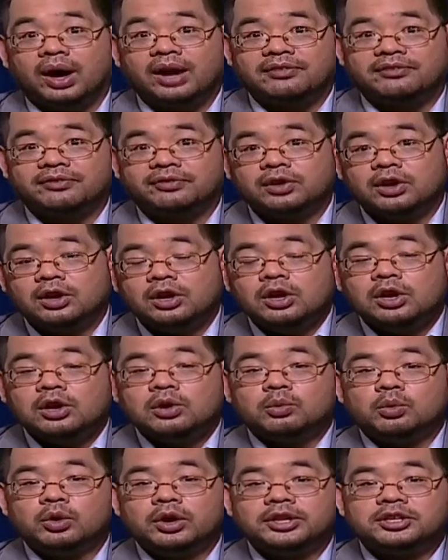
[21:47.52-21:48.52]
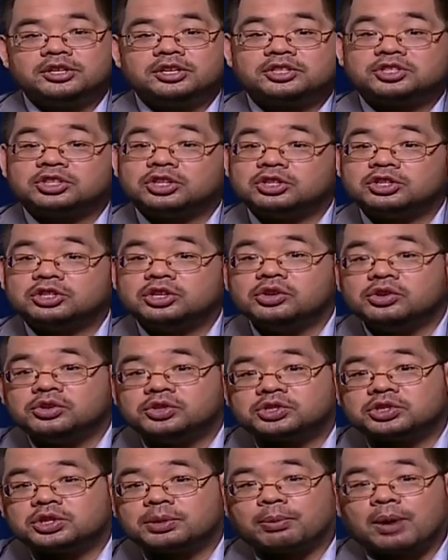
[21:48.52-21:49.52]
wife would
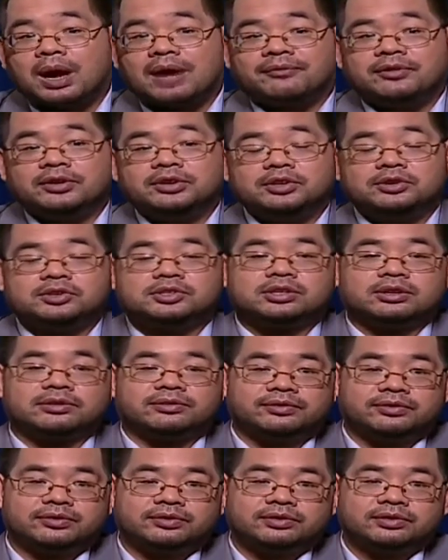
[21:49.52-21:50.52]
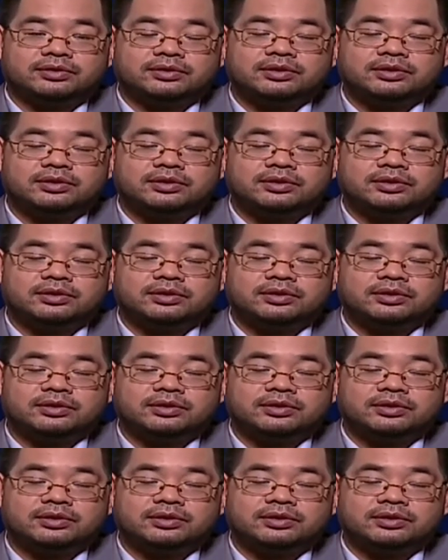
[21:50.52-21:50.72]
seduce the Prophet Yusuf